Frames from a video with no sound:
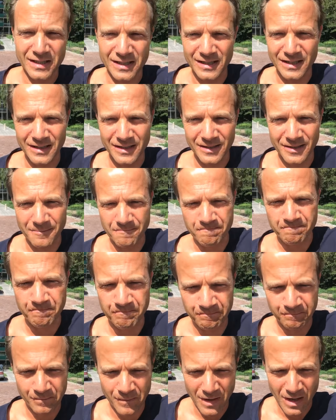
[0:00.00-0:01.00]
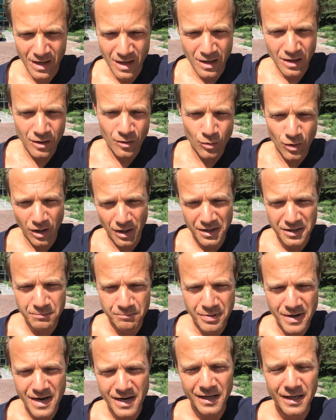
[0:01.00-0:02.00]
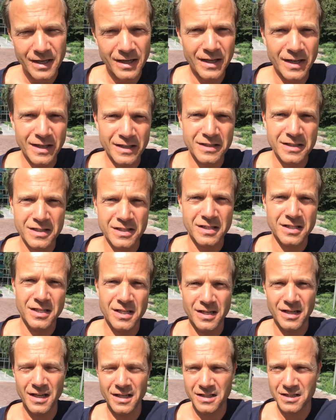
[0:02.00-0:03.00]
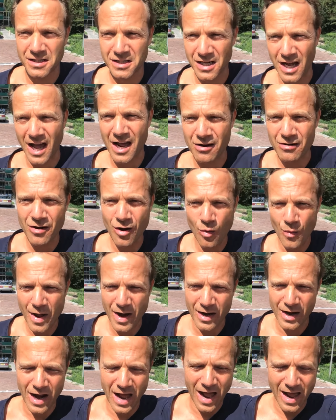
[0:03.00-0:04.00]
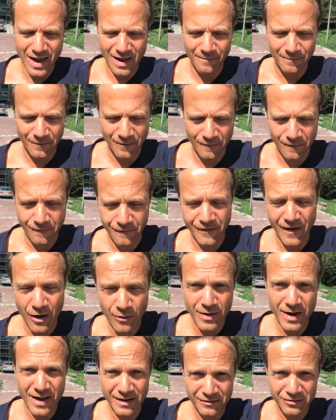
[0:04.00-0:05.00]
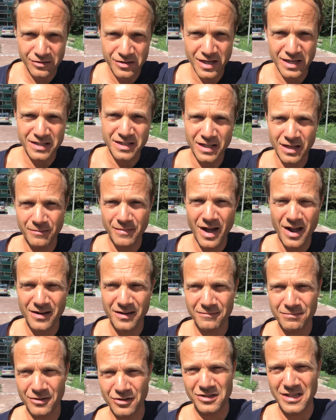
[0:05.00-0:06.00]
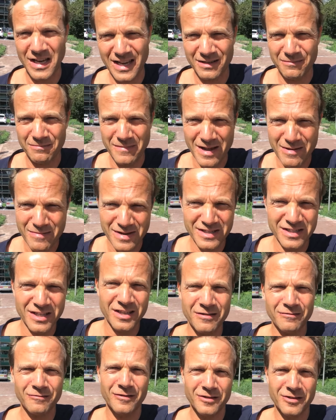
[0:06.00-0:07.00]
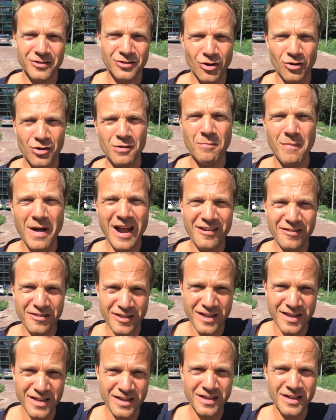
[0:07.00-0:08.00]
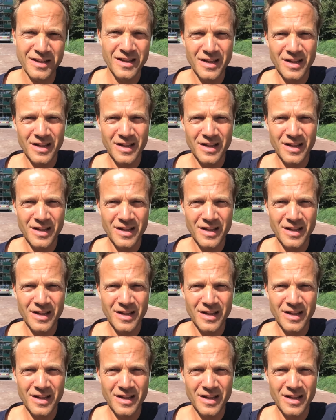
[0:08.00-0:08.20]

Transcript: Um, well it's big it's it's I don't know whether I am very enthusiastic about it because uh, maybe it's not totally my thing